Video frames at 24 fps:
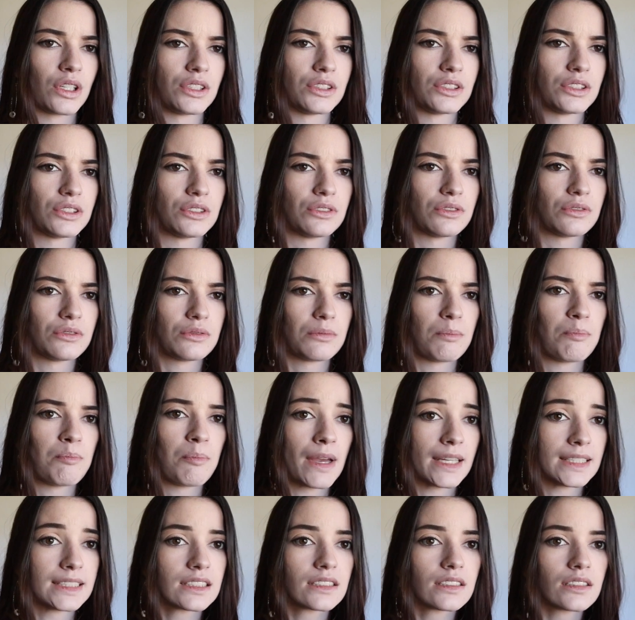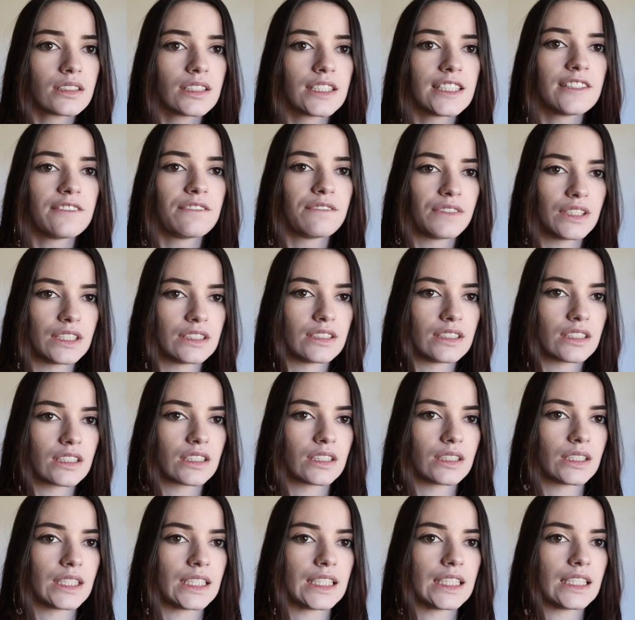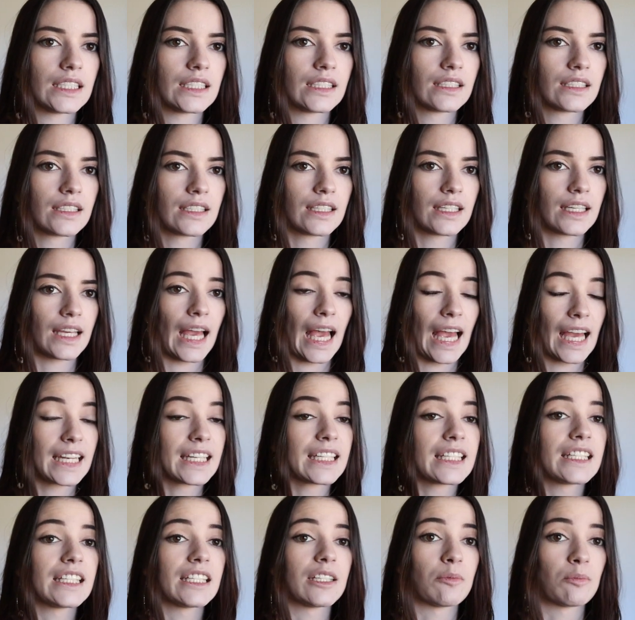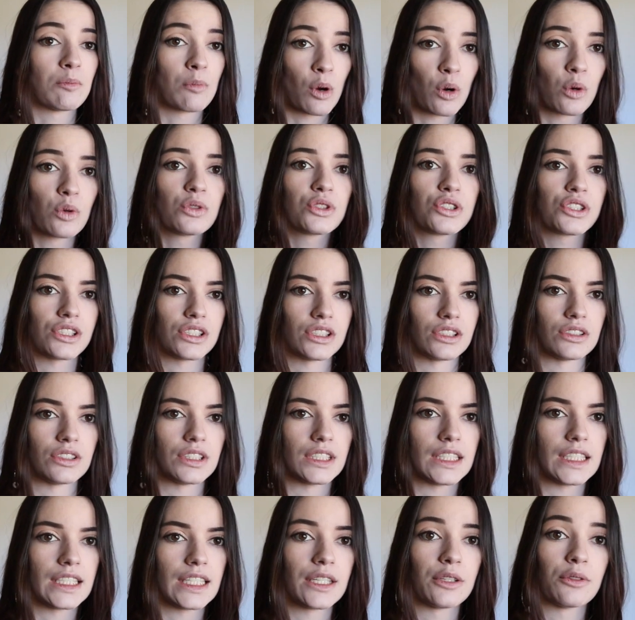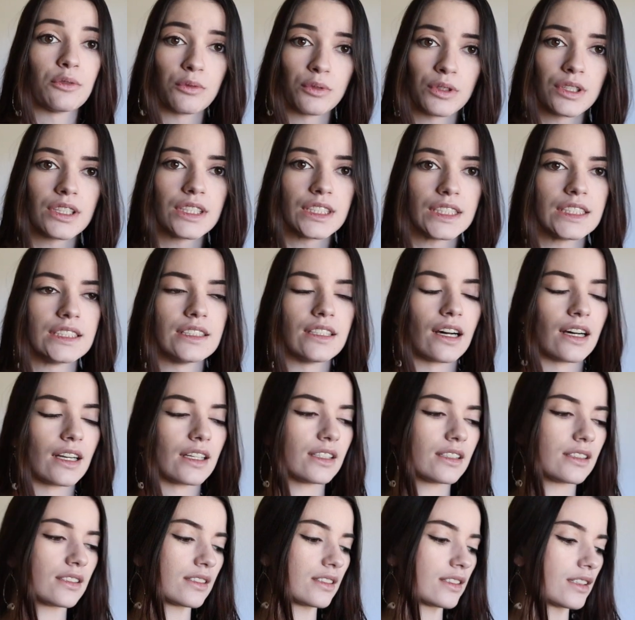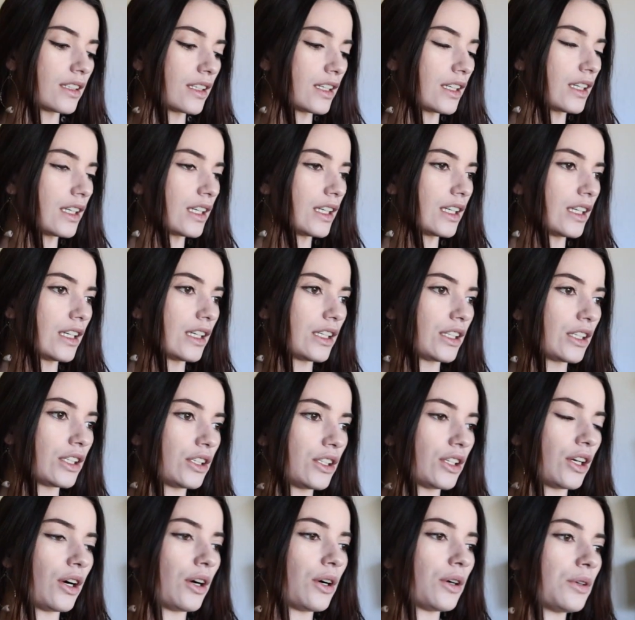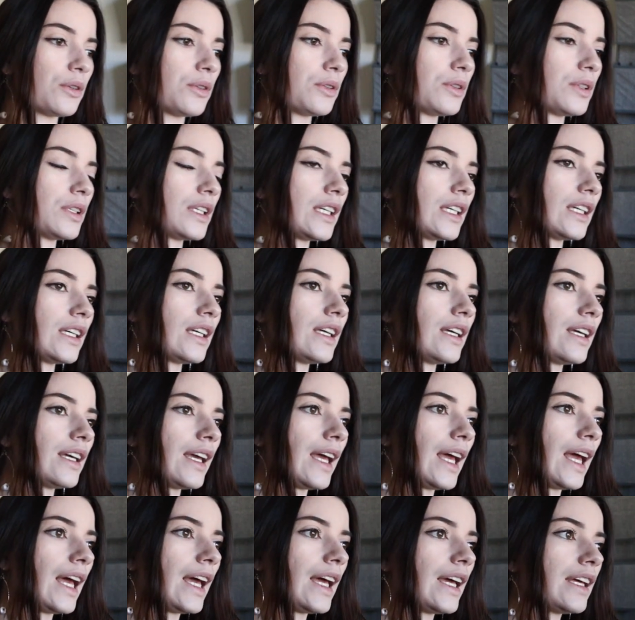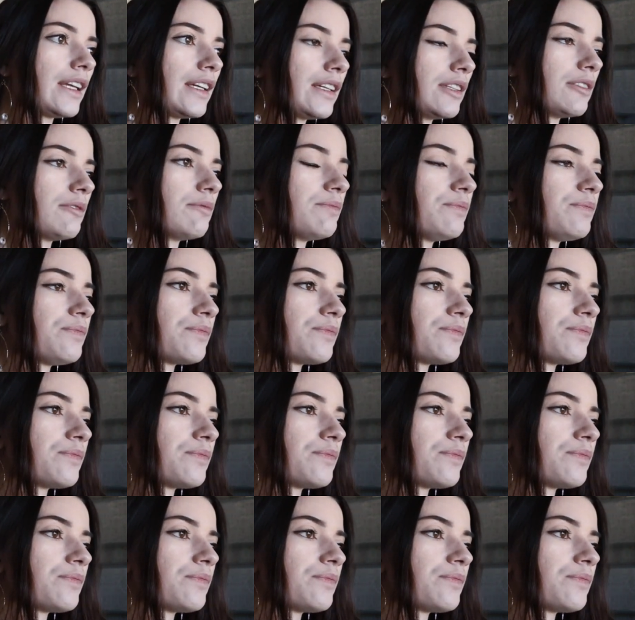on you, mentally, physically, and emotionally. It really does, you know. And